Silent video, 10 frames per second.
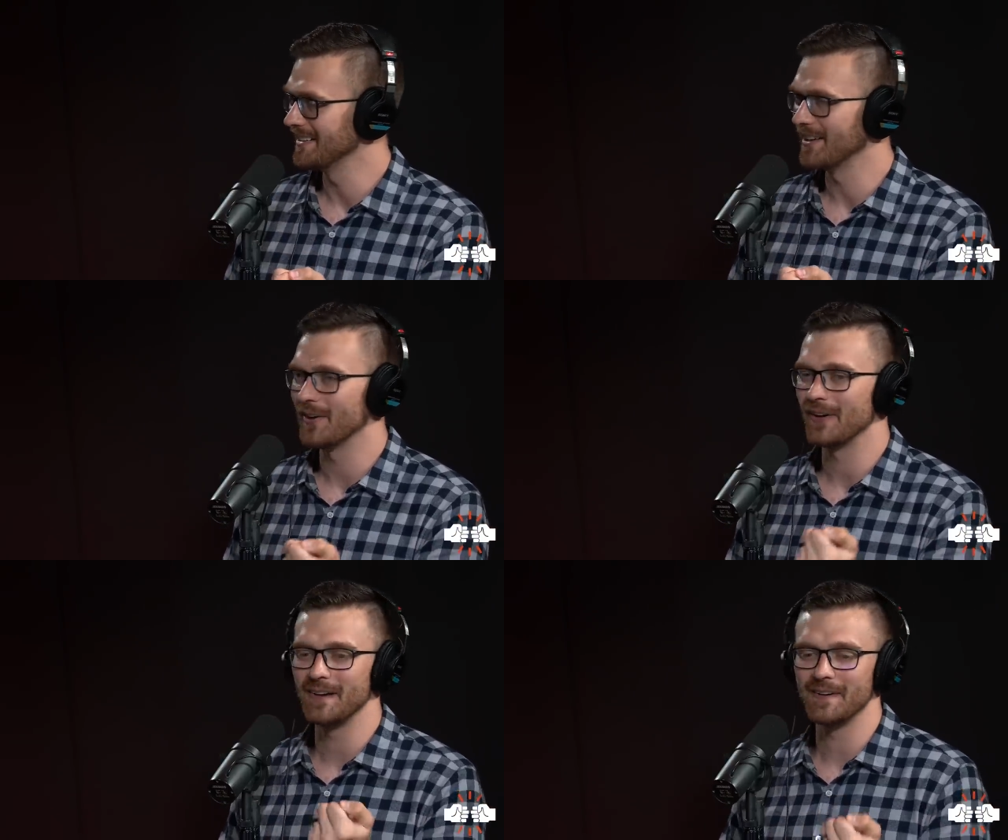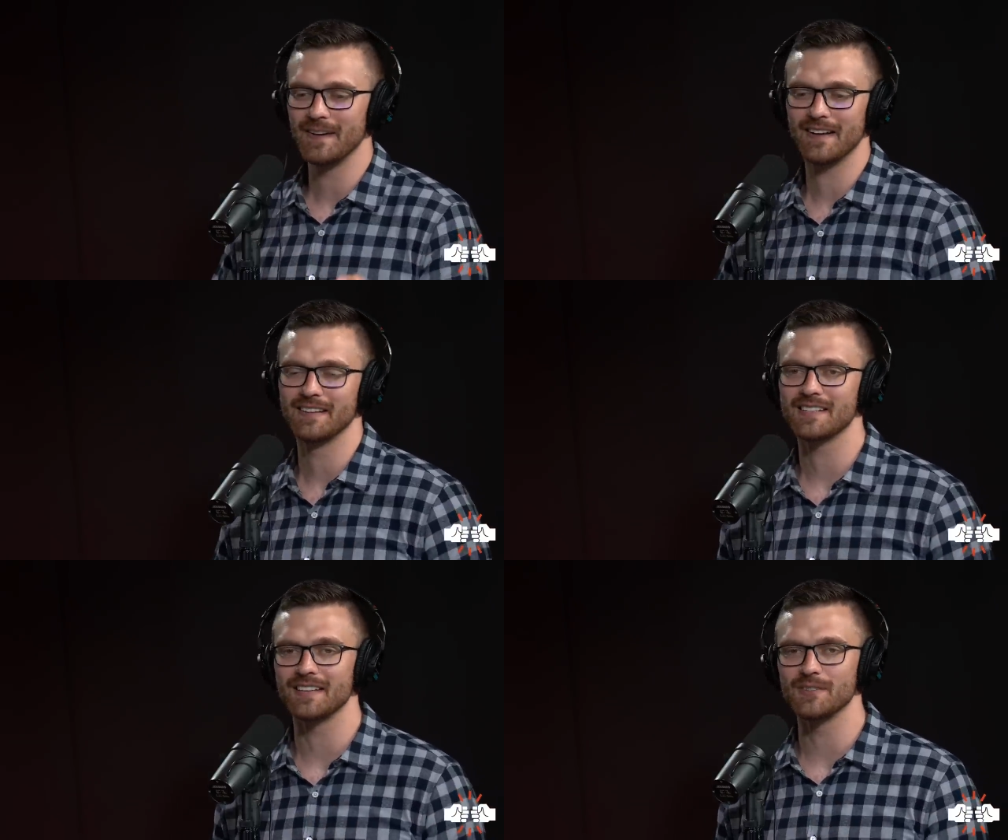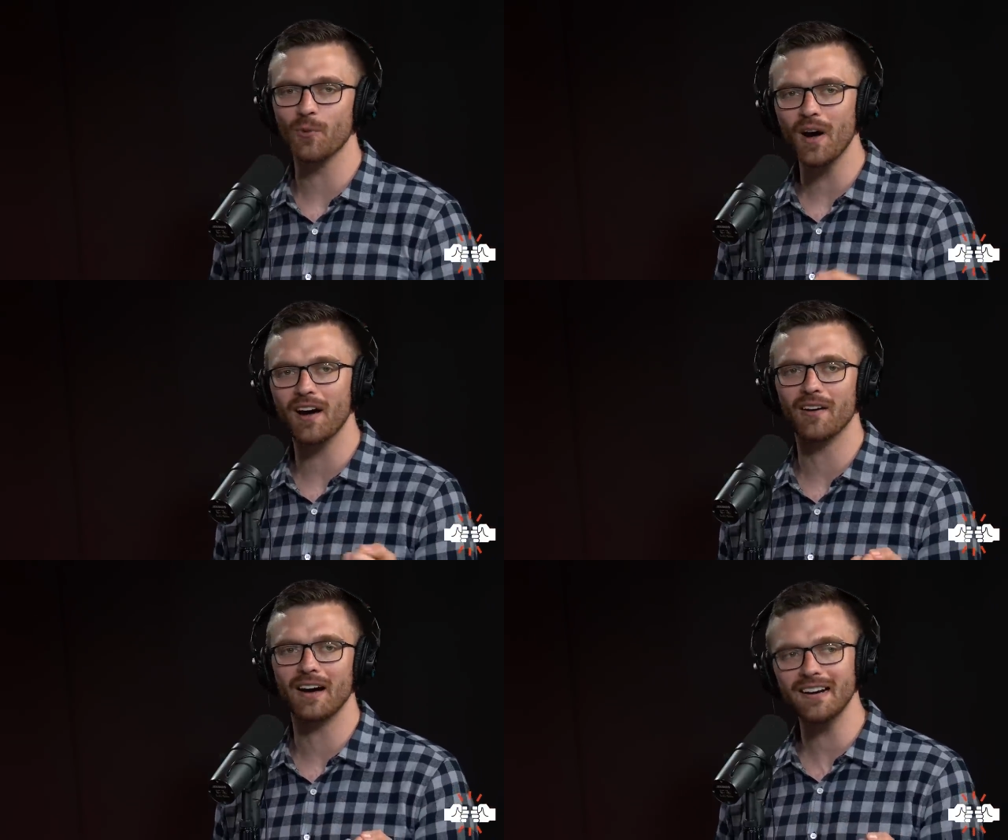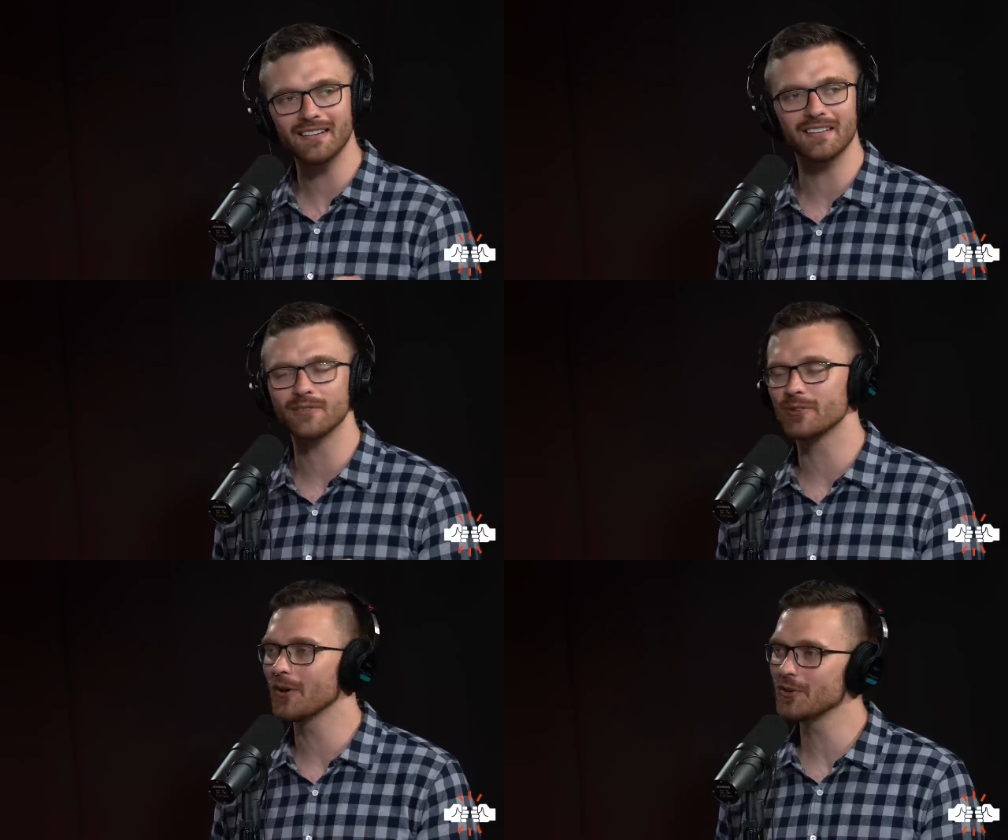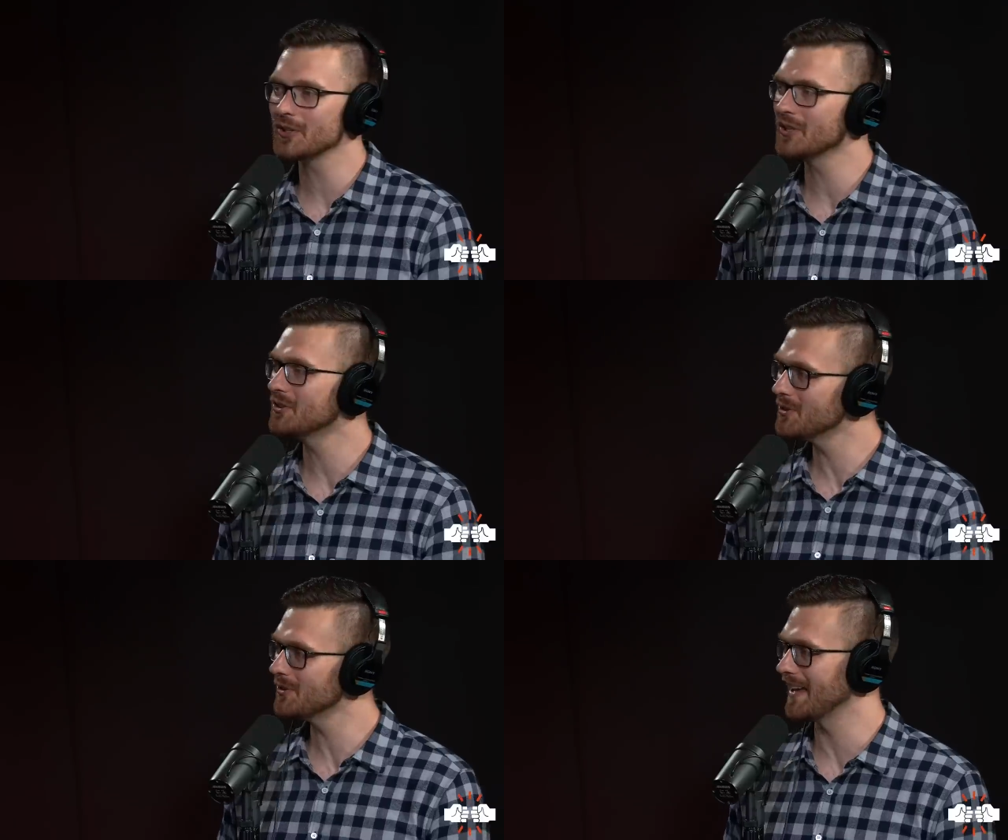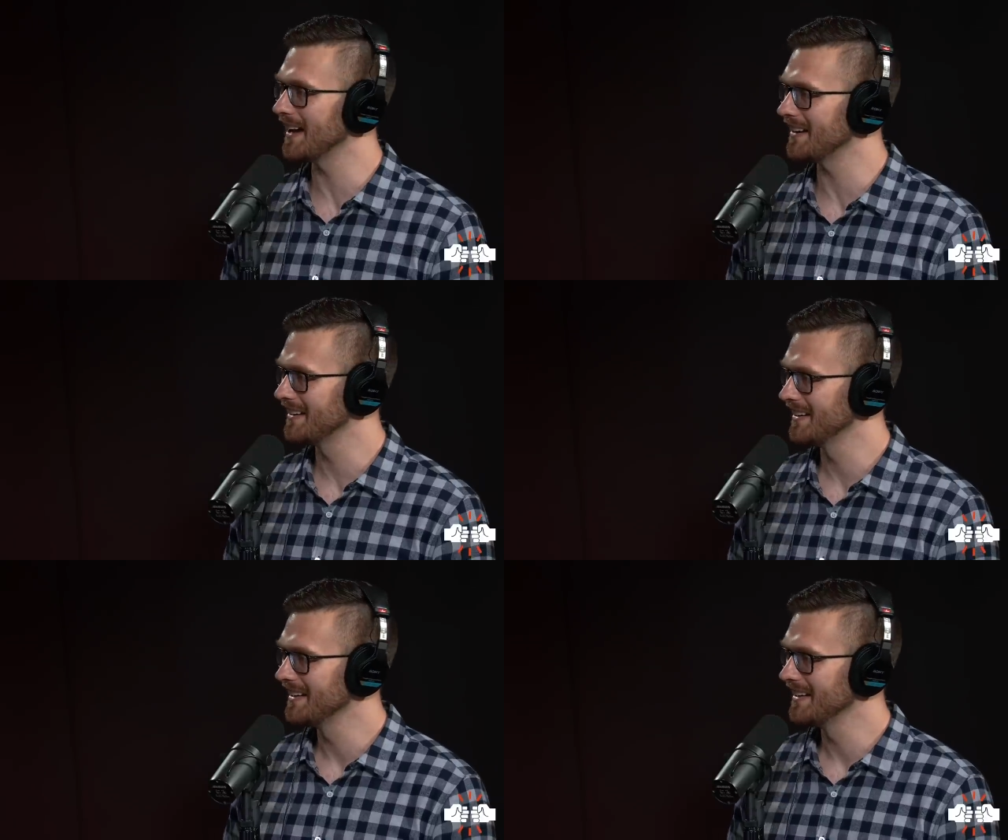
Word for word: You know, and and he says, "Wow, I didn't even know you could do that."